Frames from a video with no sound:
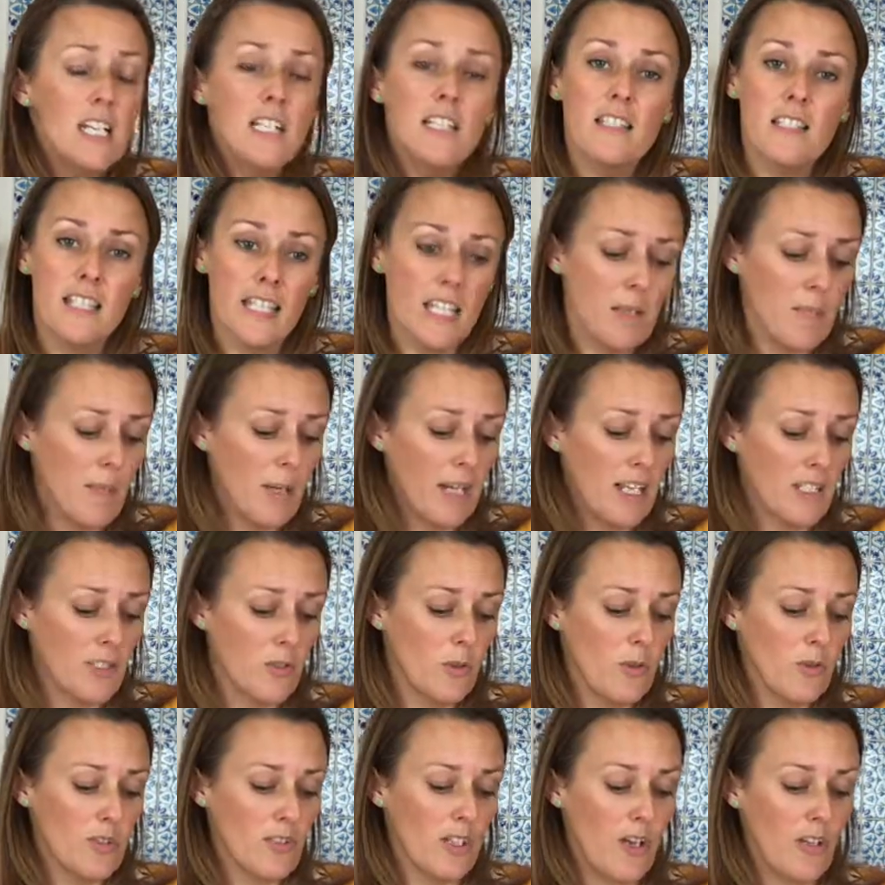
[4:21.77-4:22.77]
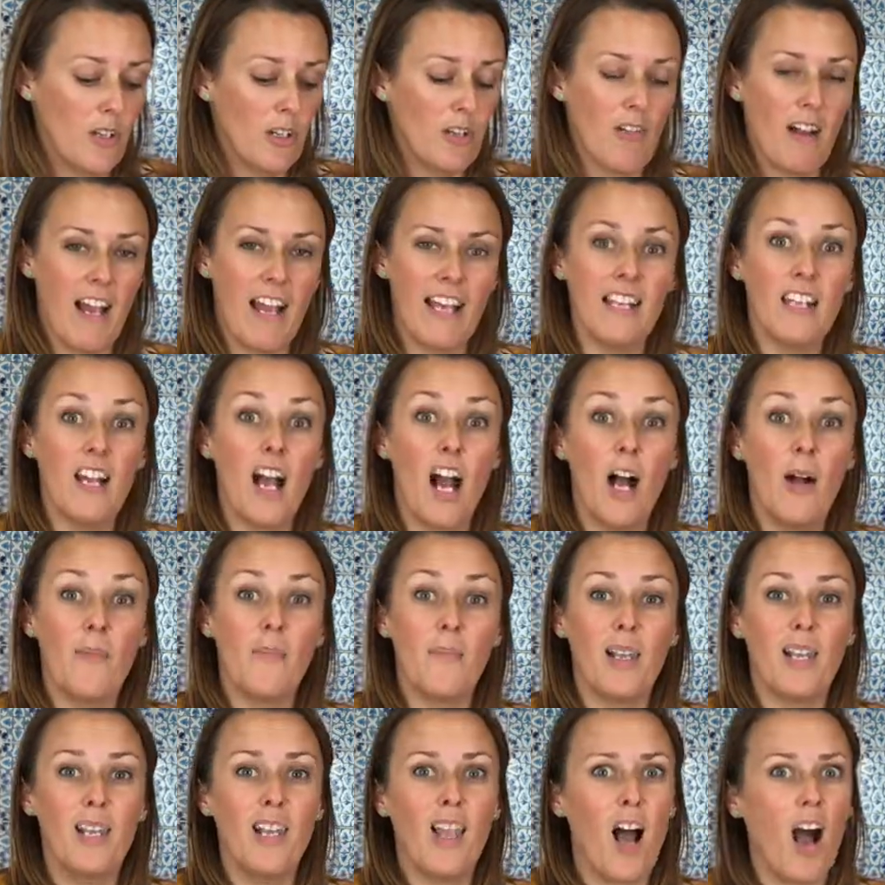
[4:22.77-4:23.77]
Cinnamon is also great.
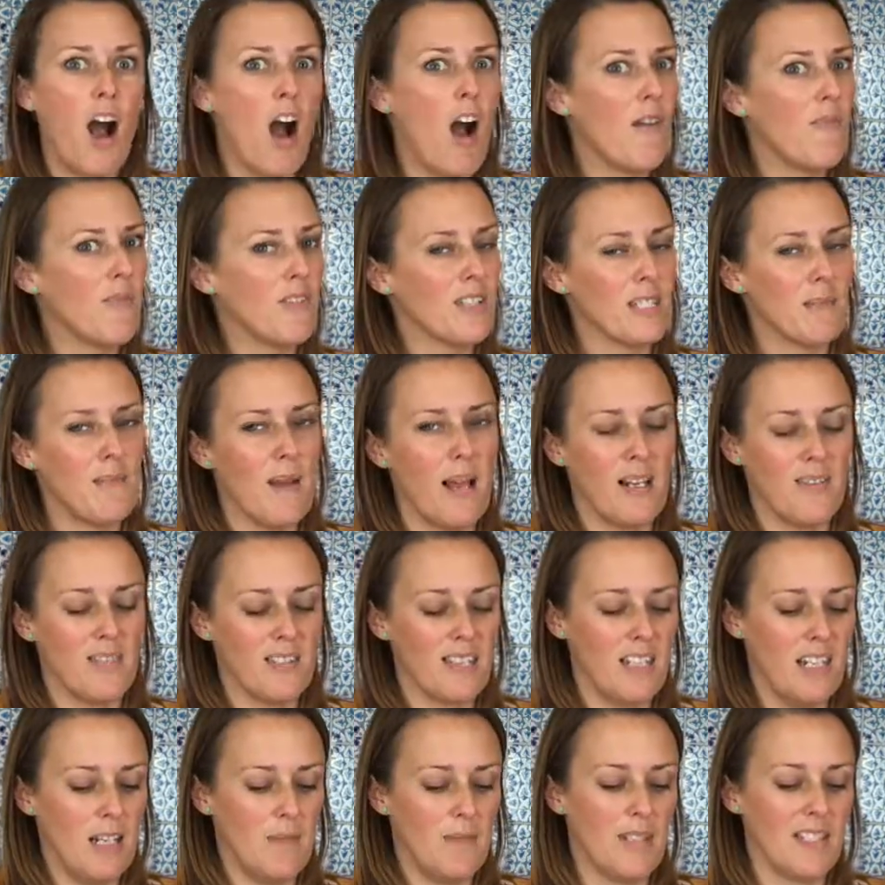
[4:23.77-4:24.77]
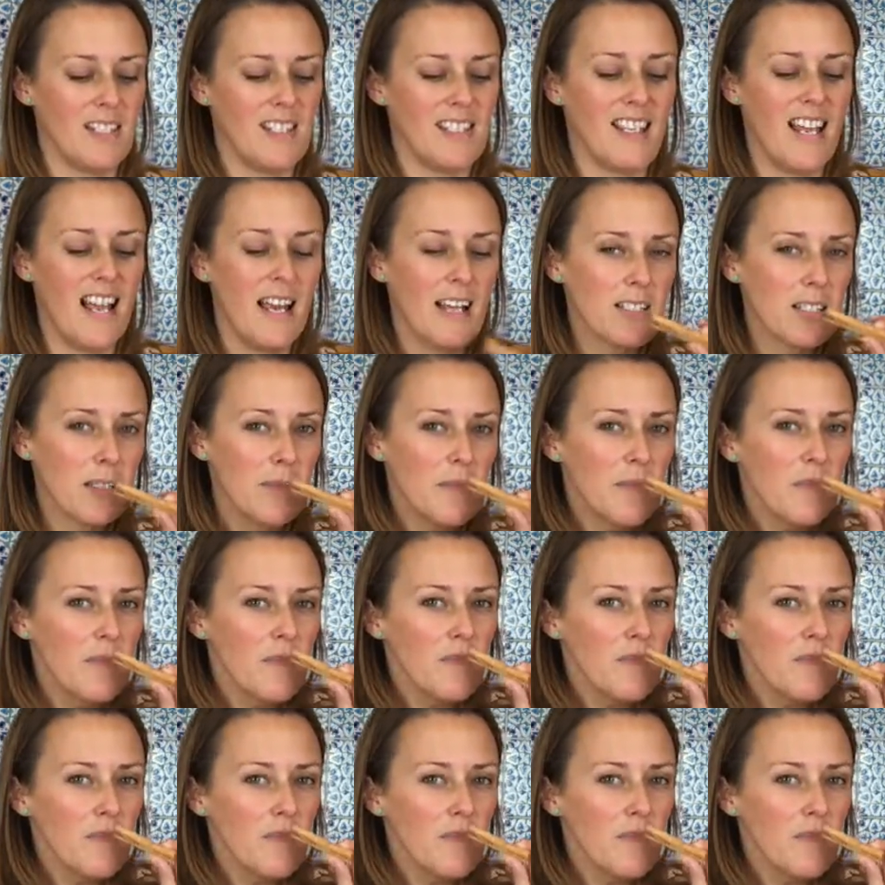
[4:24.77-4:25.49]
Love the smell of cinnamon sticks.